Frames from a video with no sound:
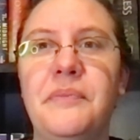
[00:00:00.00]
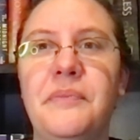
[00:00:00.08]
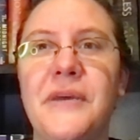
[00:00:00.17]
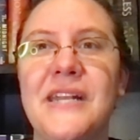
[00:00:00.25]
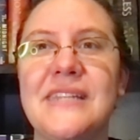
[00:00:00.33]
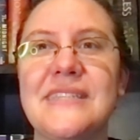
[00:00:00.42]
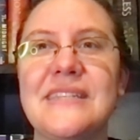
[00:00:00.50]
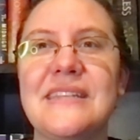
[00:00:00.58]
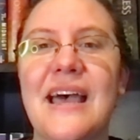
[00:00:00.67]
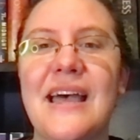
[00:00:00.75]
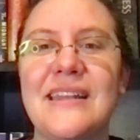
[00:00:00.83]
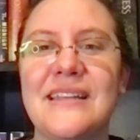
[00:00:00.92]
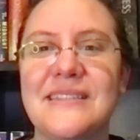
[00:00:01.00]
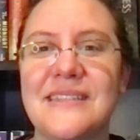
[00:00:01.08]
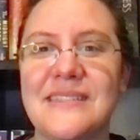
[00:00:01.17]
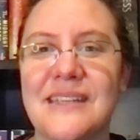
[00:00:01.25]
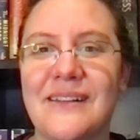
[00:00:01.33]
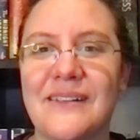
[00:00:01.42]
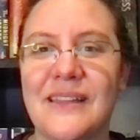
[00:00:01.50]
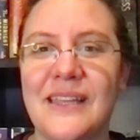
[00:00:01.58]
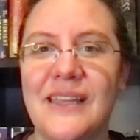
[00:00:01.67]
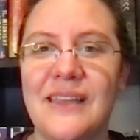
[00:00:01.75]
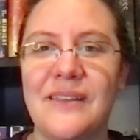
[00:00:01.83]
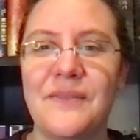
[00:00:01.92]
but it's not
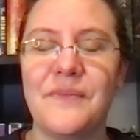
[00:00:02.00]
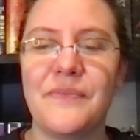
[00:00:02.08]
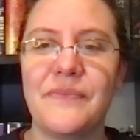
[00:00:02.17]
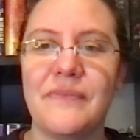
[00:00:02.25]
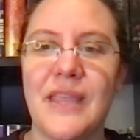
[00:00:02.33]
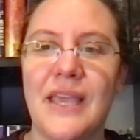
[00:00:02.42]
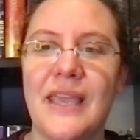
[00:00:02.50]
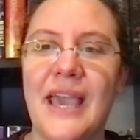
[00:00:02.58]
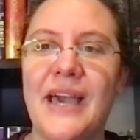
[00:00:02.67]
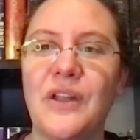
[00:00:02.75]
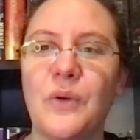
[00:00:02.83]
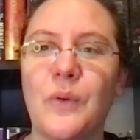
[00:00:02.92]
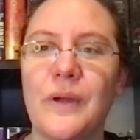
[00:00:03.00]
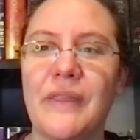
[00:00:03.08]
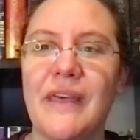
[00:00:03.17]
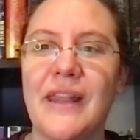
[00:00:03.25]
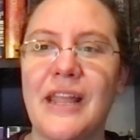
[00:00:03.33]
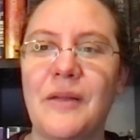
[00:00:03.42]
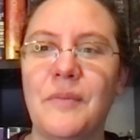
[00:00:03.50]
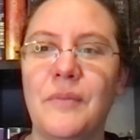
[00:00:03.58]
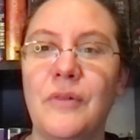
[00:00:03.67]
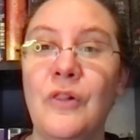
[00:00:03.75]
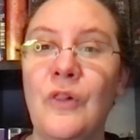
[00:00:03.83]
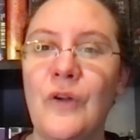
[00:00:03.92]
necessarily a category that I'm
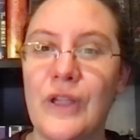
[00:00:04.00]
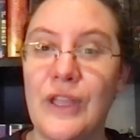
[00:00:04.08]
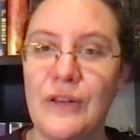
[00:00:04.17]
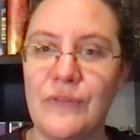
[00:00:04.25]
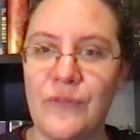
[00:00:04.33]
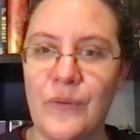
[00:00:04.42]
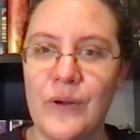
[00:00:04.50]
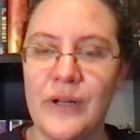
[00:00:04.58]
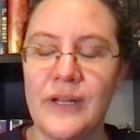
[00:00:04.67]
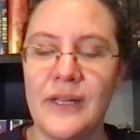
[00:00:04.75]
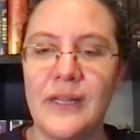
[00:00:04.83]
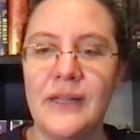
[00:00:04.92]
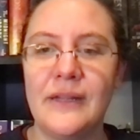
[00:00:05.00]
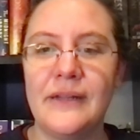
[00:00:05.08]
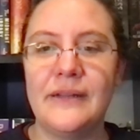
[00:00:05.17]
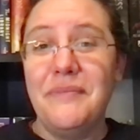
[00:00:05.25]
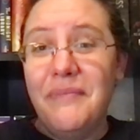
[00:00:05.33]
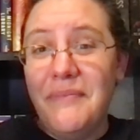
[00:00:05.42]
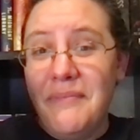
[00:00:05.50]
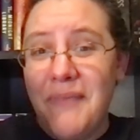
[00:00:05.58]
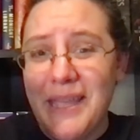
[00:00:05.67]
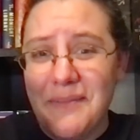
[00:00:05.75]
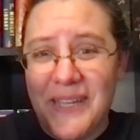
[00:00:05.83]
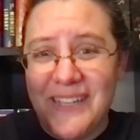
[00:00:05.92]
looking for.
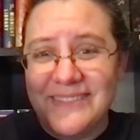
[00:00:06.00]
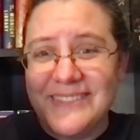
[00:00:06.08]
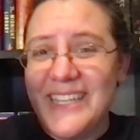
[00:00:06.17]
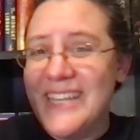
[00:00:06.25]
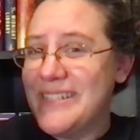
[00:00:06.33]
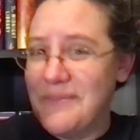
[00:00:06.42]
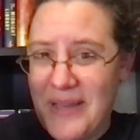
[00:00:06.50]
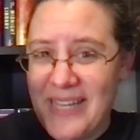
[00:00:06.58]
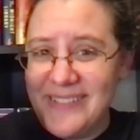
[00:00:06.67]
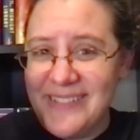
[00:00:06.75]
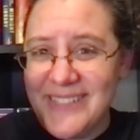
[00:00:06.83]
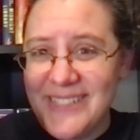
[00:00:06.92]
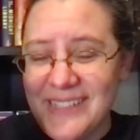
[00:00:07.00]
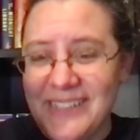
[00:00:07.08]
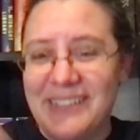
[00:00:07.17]
Maybe. It depends.